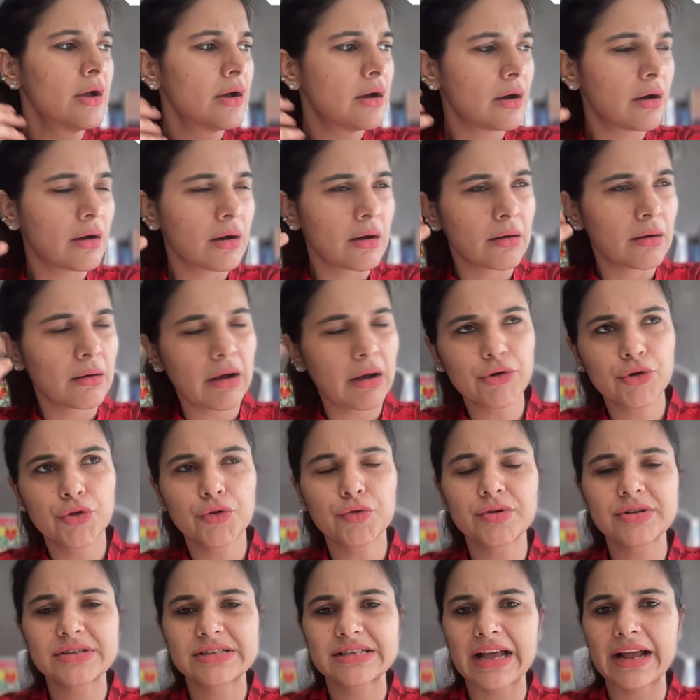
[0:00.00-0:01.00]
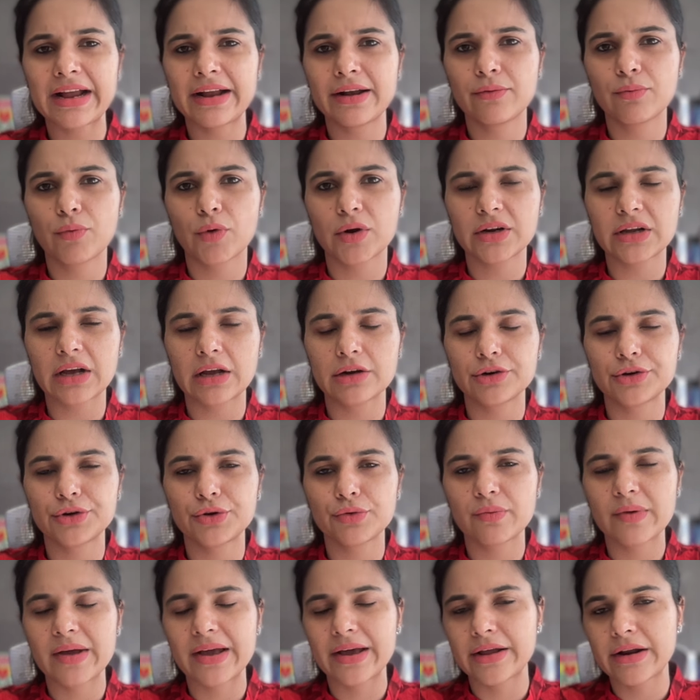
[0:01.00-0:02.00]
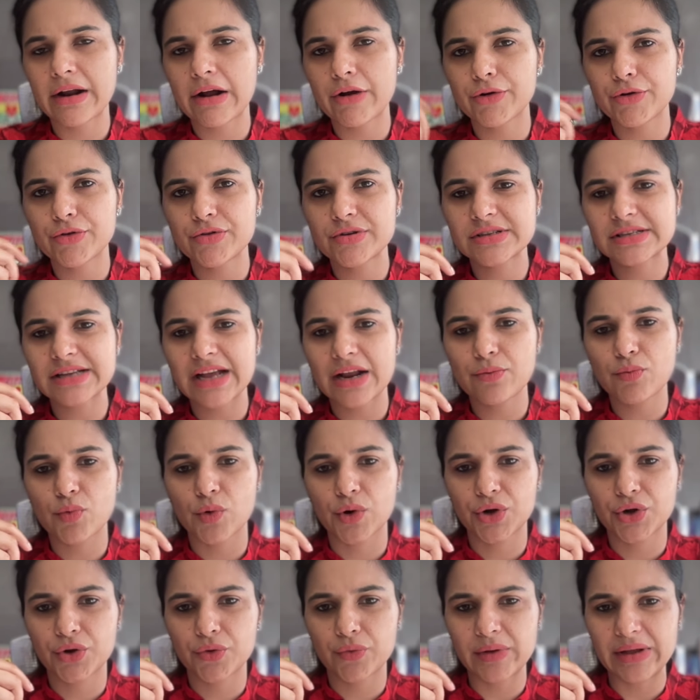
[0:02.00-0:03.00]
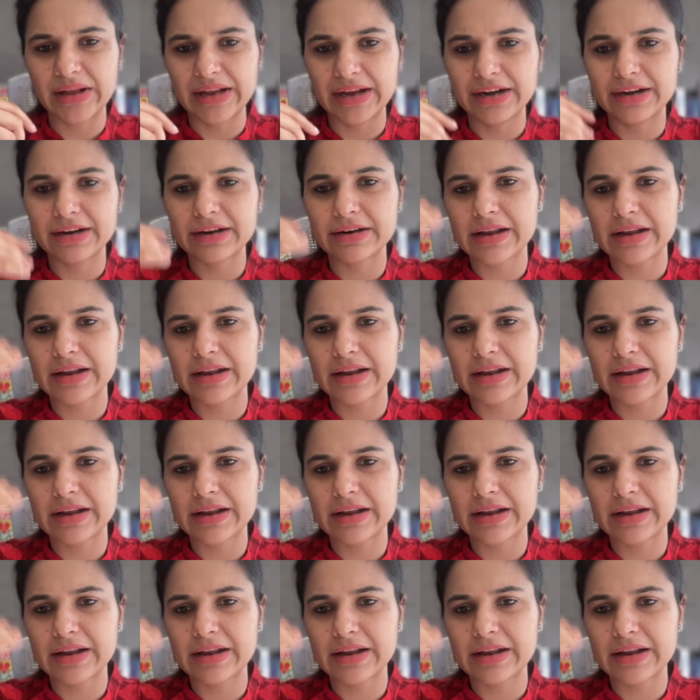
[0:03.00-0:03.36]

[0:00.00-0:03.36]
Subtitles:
How do you decide what color to wear? How do you decide what to eat?